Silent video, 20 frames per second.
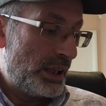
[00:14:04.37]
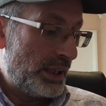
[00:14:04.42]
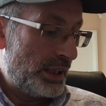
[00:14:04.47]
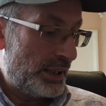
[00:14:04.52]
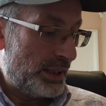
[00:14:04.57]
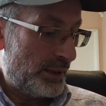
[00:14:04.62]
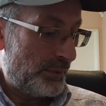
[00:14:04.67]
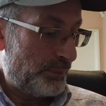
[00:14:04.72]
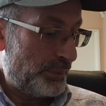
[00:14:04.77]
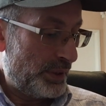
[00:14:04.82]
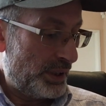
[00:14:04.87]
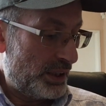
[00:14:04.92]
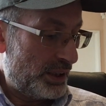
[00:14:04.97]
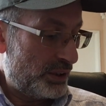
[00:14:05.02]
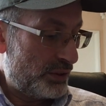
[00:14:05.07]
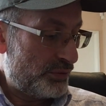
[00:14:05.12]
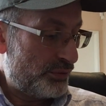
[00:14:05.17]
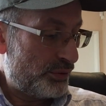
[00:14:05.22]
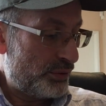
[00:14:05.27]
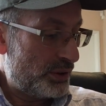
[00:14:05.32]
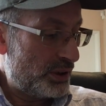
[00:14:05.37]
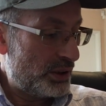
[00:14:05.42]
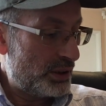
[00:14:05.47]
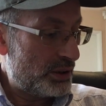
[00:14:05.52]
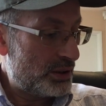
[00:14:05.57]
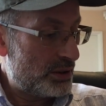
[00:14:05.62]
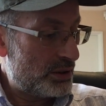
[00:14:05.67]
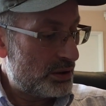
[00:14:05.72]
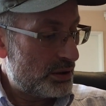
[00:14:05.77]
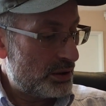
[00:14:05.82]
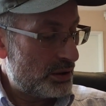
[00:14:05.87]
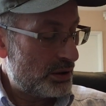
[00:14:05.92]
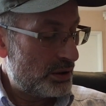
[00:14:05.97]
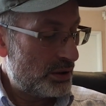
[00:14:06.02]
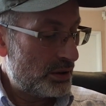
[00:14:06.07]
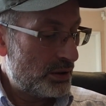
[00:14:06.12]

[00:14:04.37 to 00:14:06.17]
And I paid for it